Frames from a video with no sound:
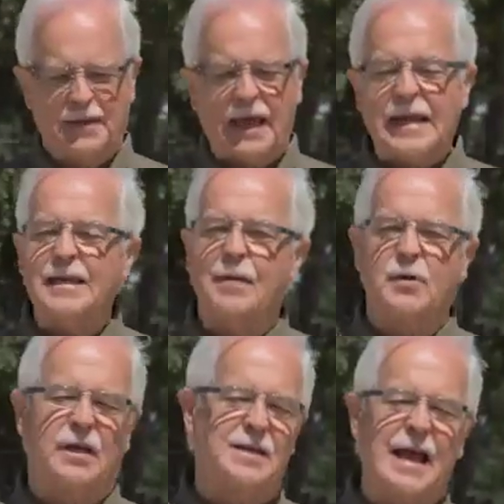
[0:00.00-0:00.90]
King
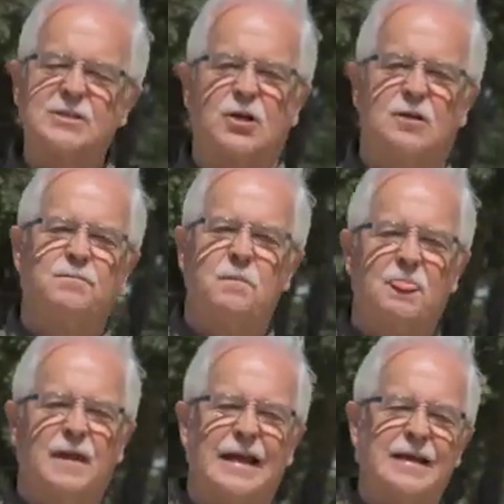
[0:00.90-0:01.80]
Nebuchadnezzar
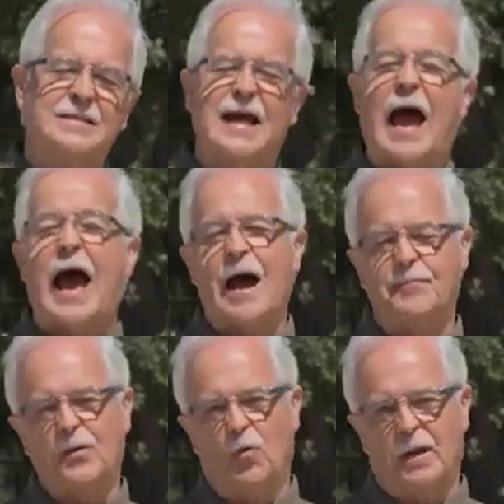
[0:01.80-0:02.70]
is a
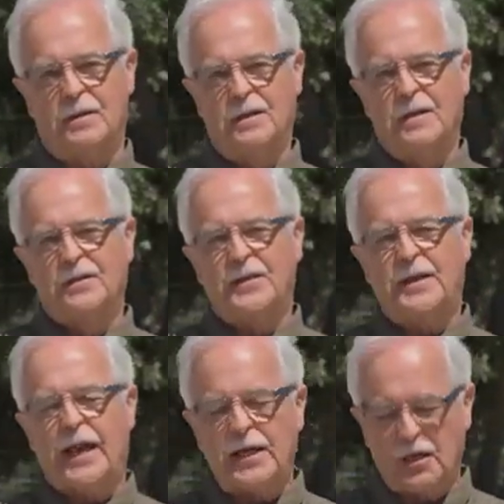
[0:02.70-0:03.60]
happy one. The
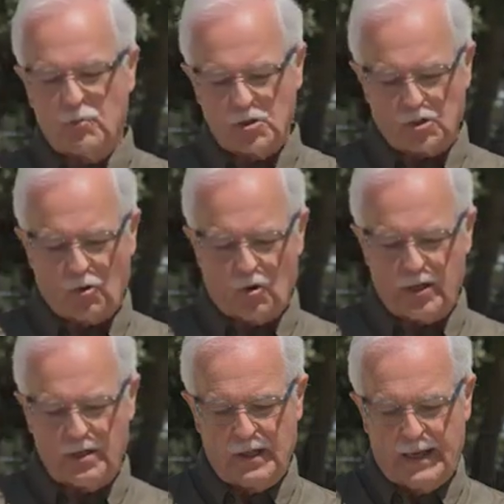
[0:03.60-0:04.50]
kingdom
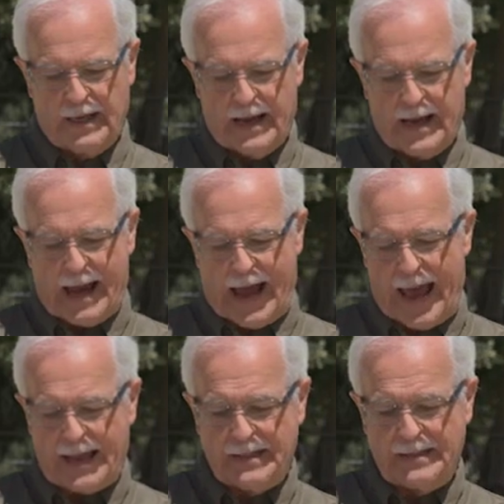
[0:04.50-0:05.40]
restored,
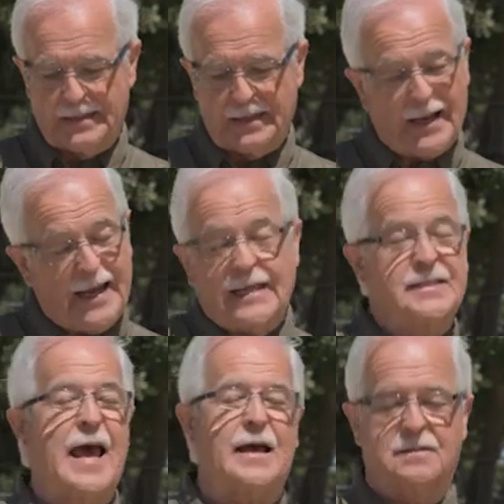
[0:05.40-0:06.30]
and he
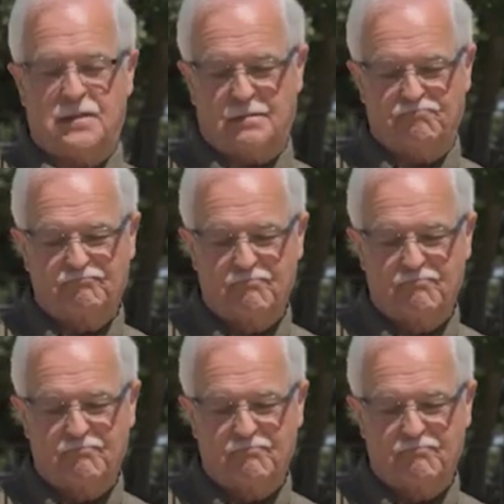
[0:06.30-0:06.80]
says,